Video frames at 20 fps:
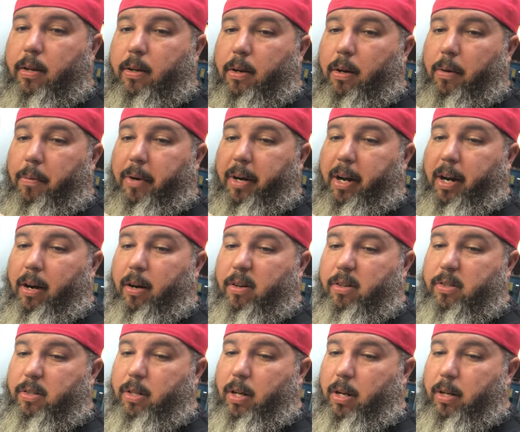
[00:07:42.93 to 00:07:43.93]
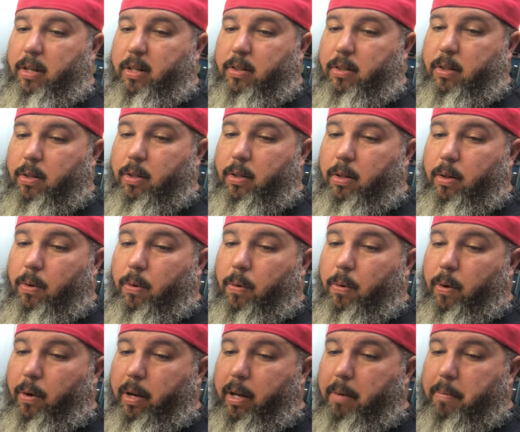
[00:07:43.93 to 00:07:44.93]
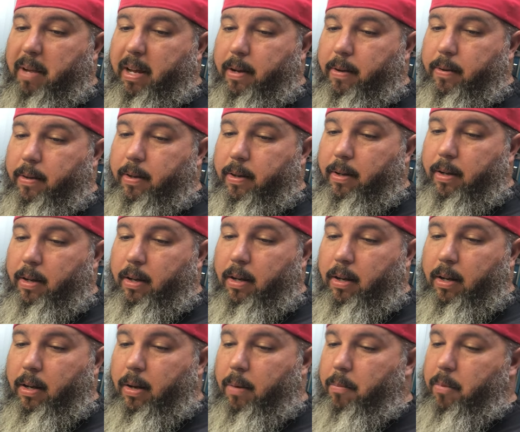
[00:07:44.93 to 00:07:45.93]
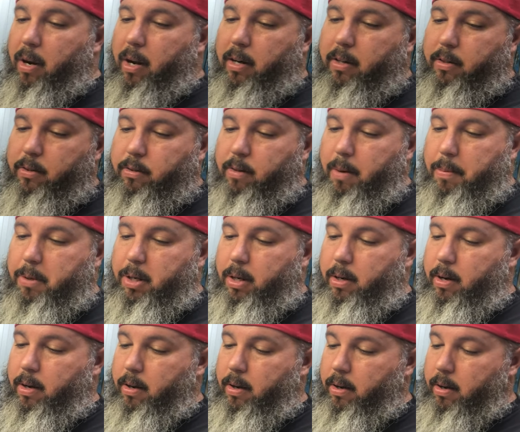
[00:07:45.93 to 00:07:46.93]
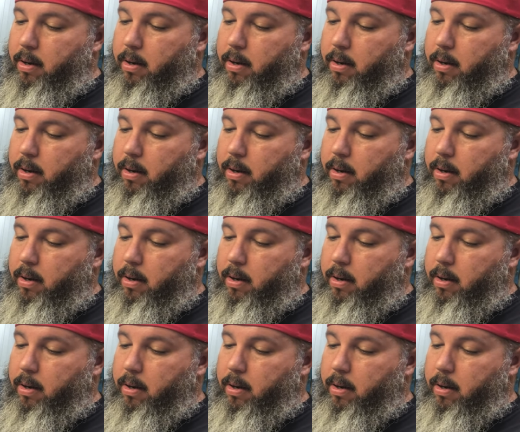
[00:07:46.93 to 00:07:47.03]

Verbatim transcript: call 1-800-SAWDUST or email, product description,